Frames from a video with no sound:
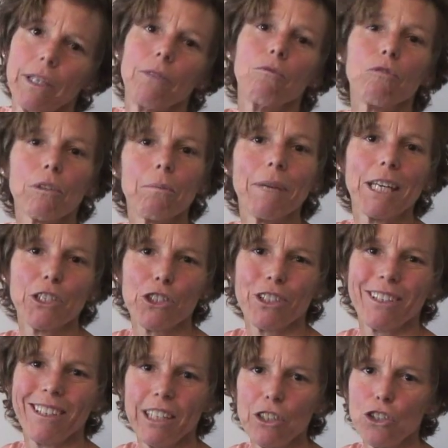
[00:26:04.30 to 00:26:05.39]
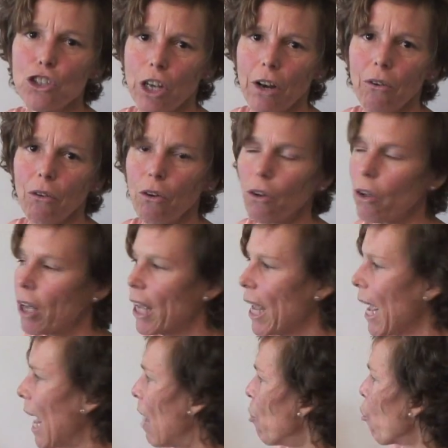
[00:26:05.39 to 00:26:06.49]
inflammation in general.
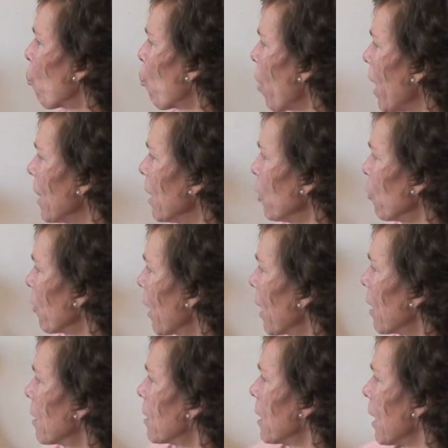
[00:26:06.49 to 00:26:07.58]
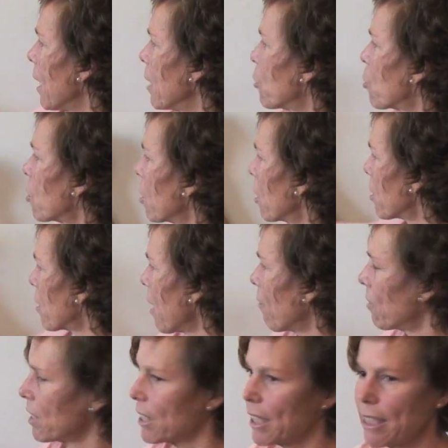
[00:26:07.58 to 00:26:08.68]
And the way that you get a
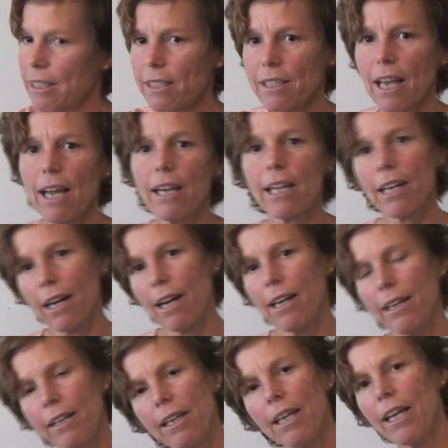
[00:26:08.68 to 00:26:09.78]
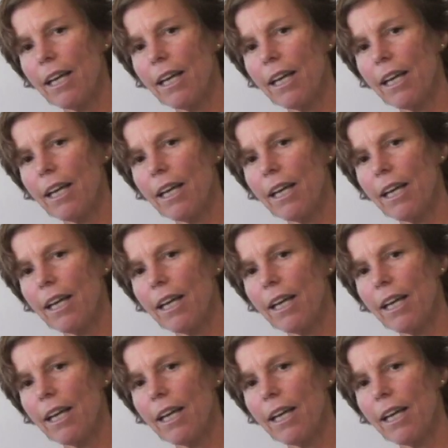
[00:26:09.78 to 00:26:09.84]
Th17 cytokine